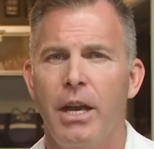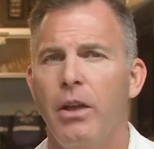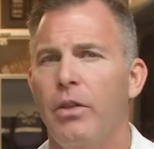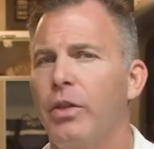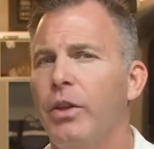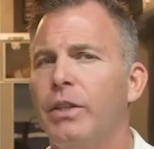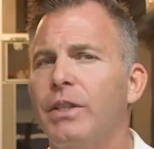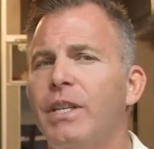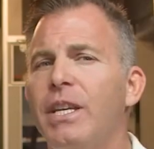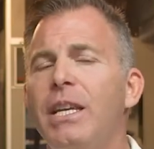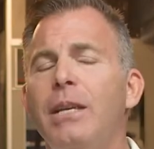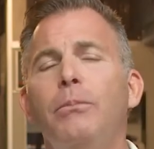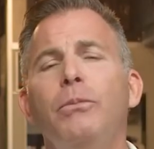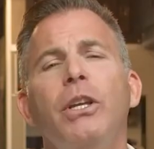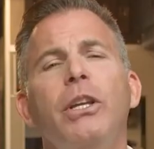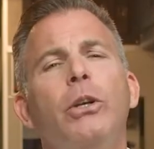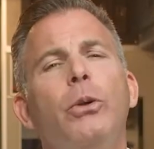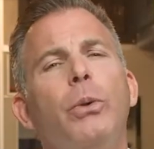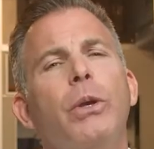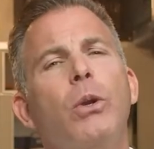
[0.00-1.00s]
The team
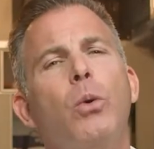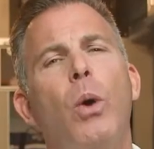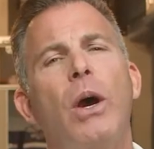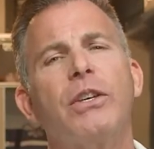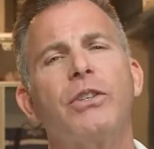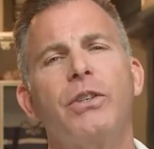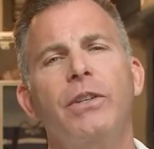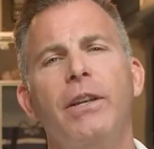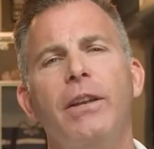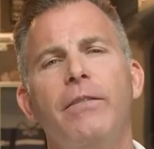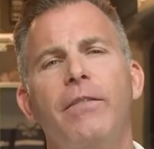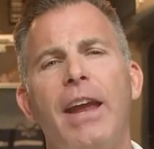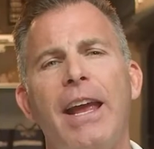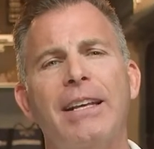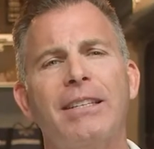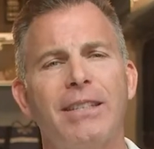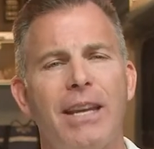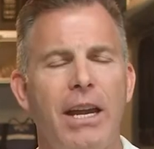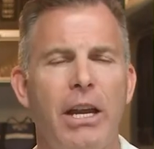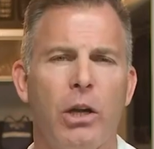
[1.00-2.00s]
leader requests an
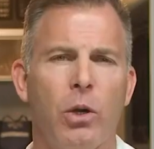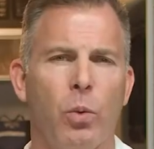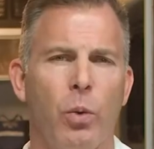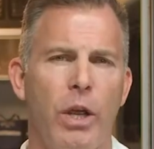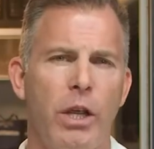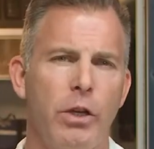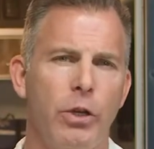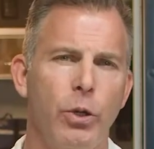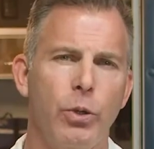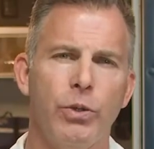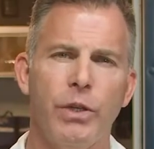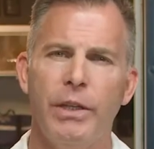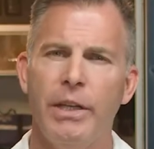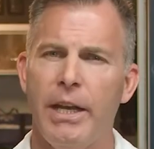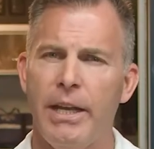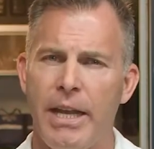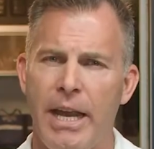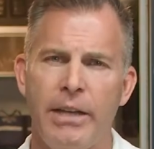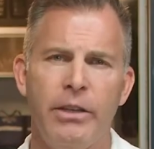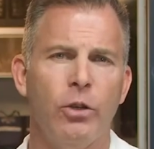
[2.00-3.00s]
advanced airway using
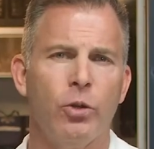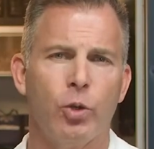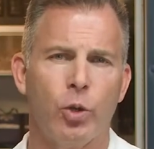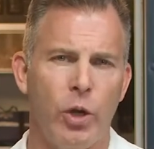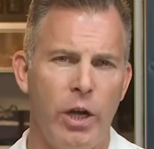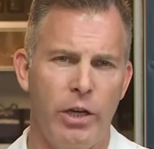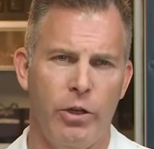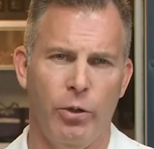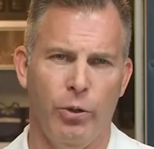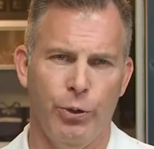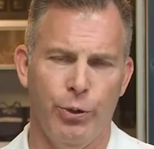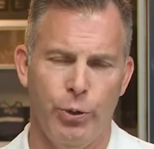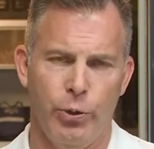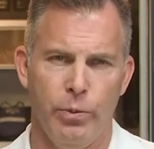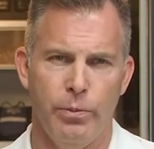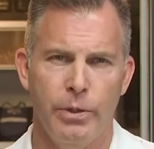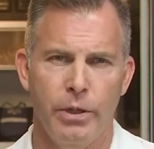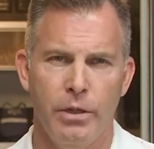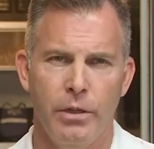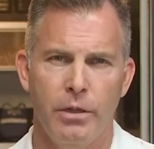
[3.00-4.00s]
an endotracheal
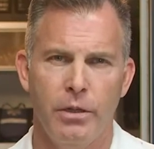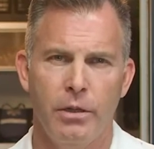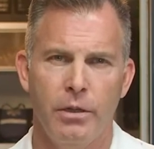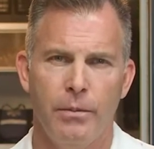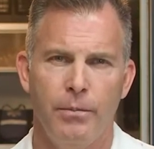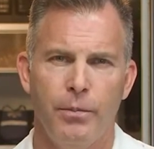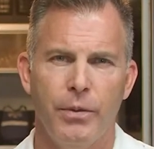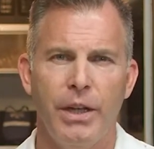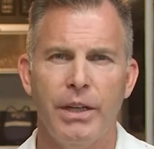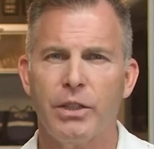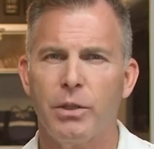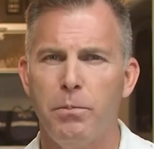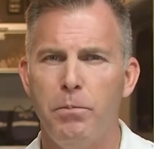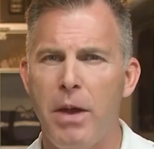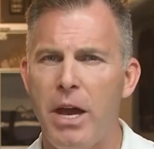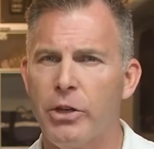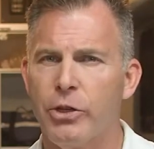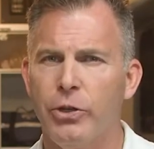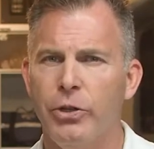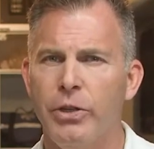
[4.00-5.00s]
tube. It's
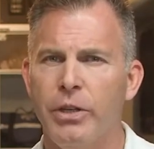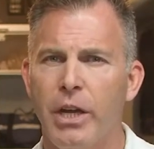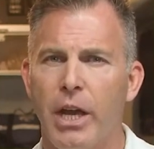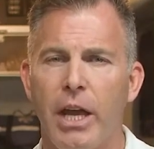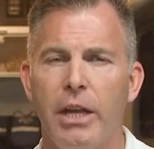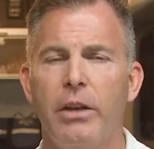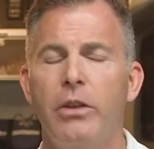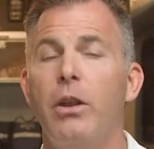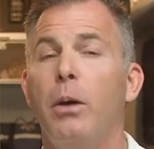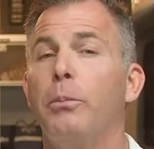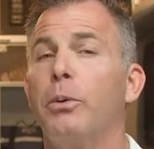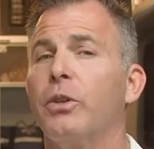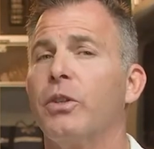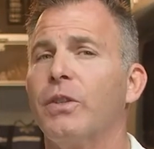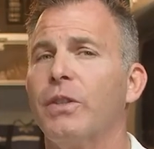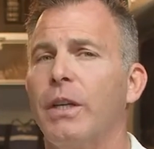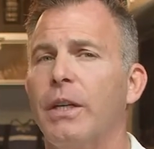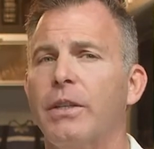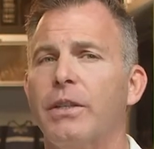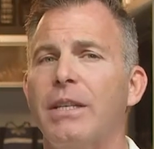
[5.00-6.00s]
measured and a number
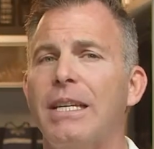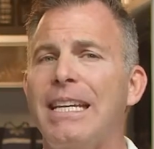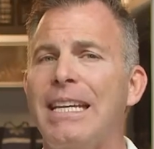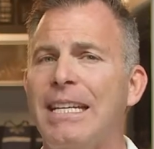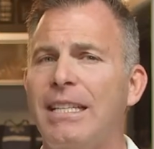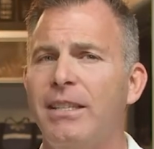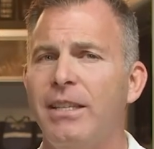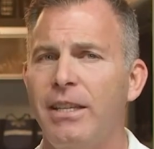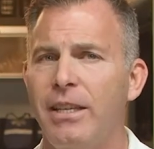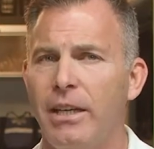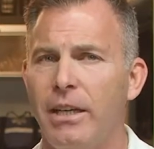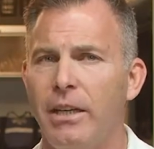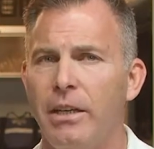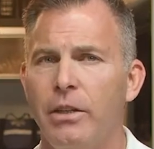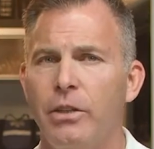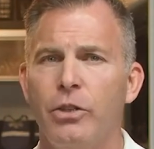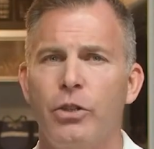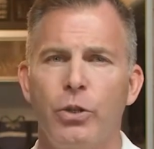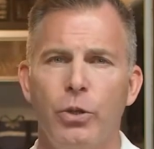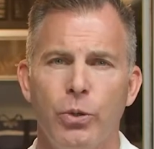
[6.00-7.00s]
6 ET
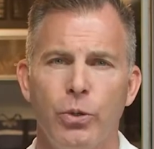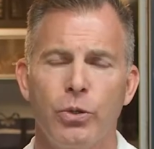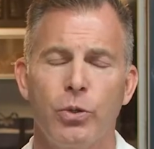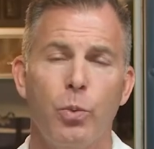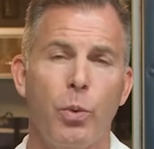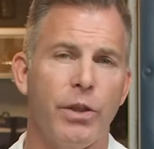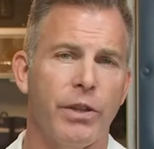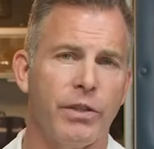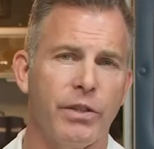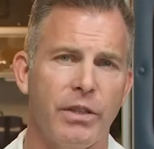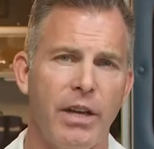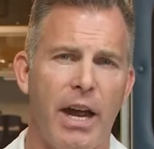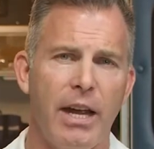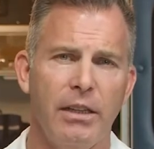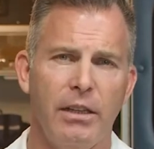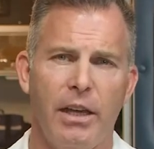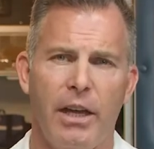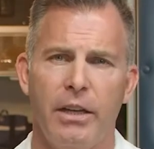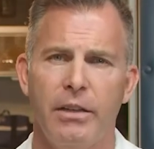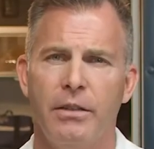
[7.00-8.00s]
is used with a
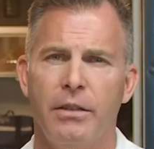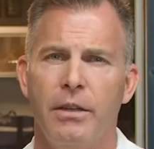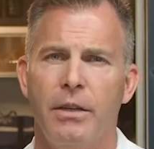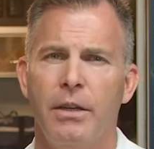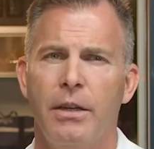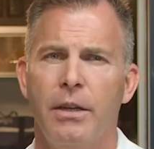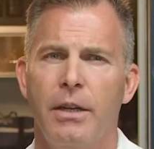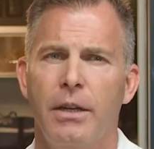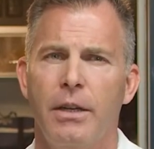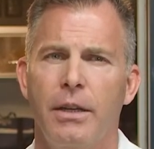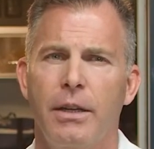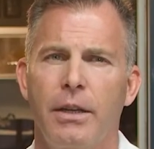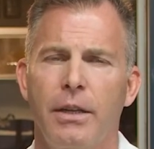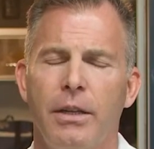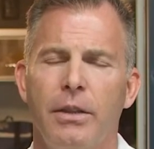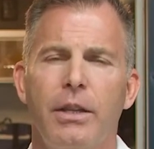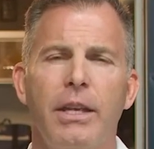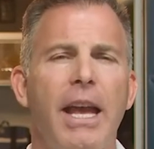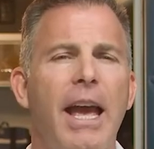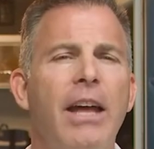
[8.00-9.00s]
stylet.
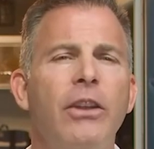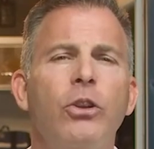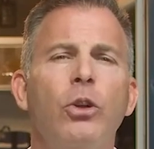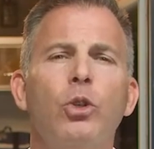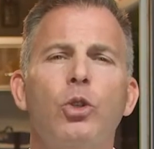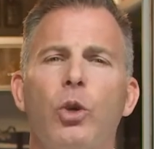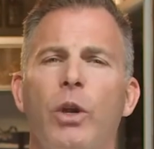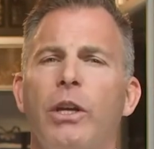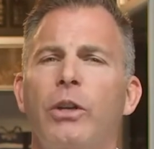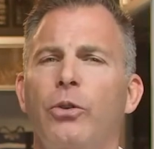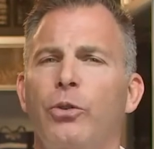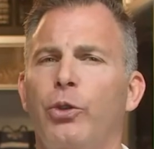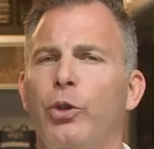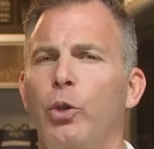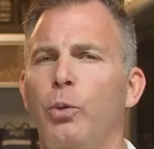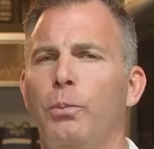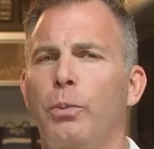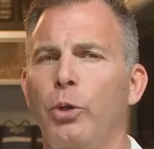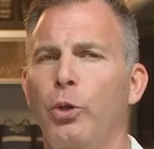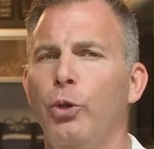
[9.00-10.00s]
The endotracheal
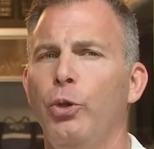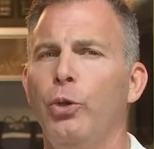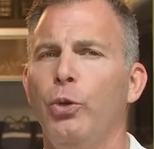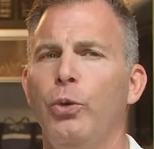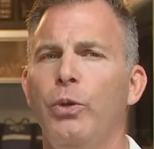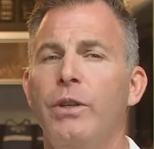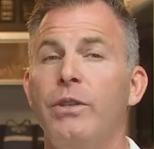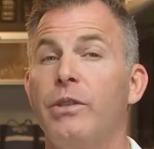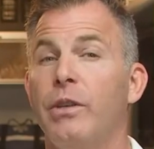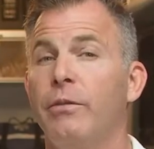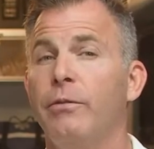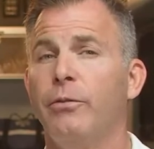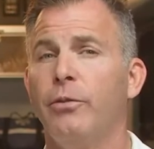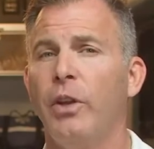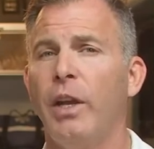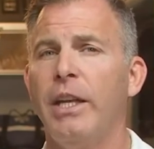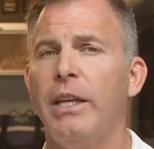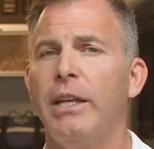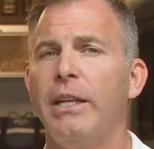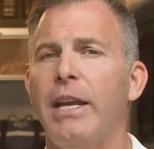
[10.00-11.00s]
tube balloon is
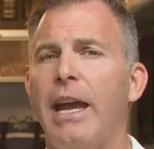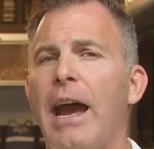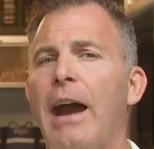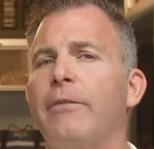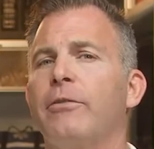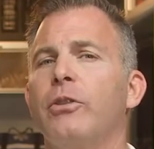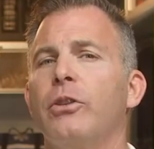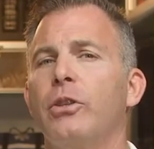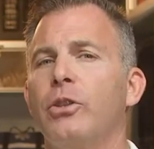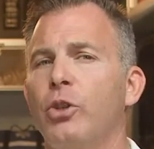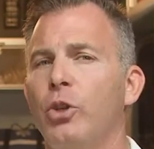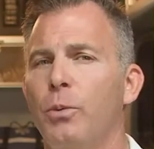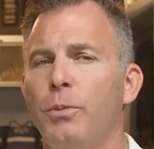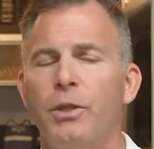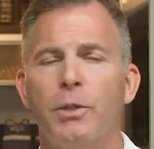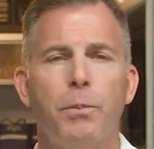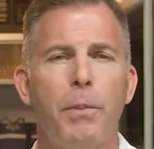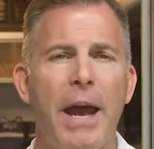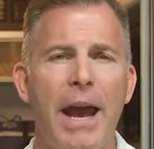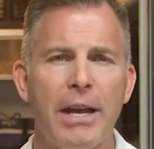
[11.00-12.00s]
inflated after the tube
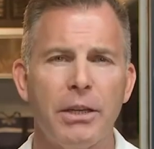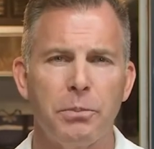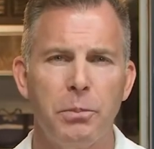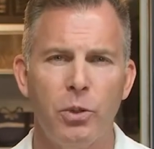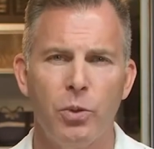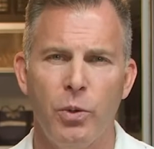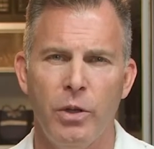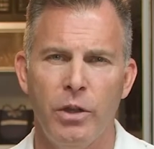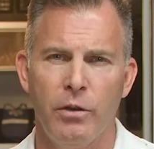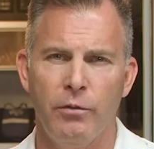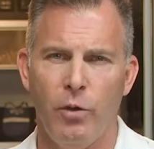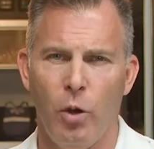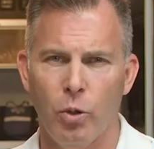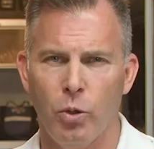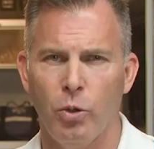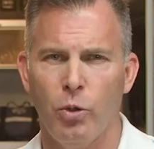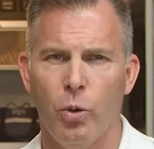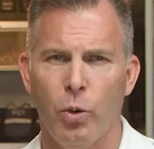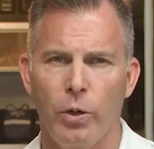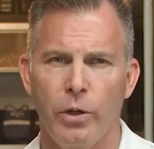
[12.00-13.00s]
is passed between the
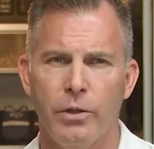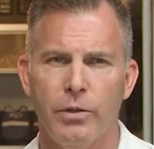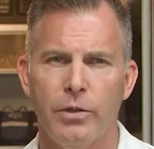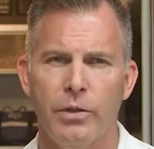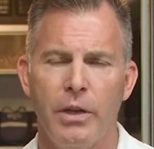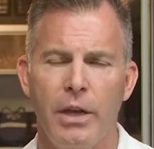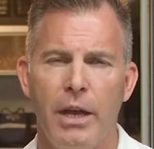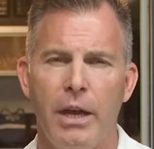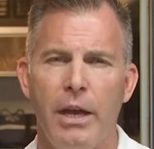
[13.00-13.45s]
vocal cords,